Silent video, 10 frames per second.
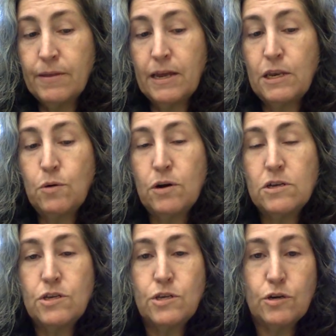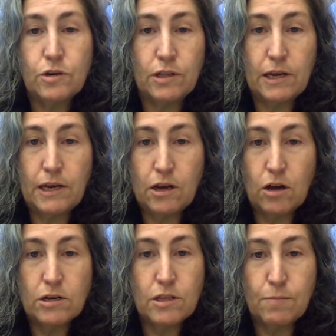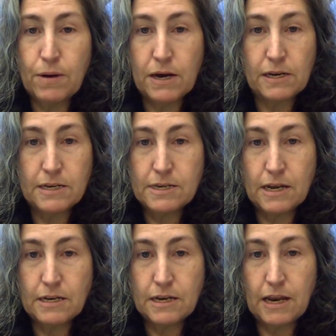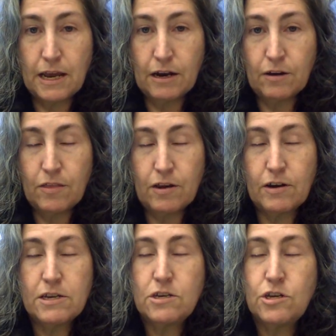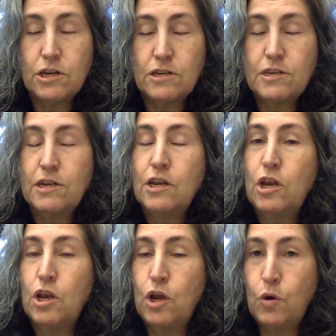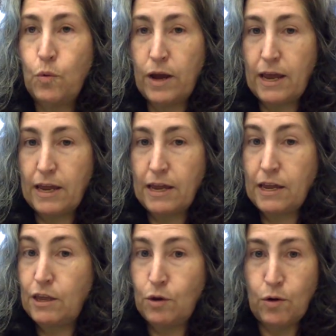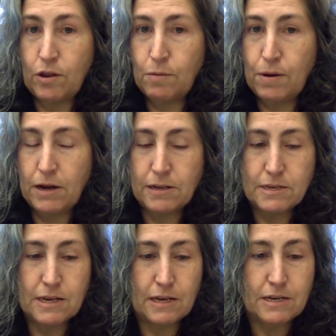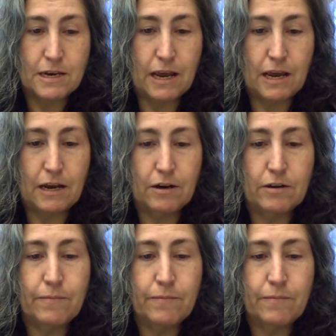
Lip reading: And you are certainly not the pine-scented air. There is just no way you are the pine-scented air.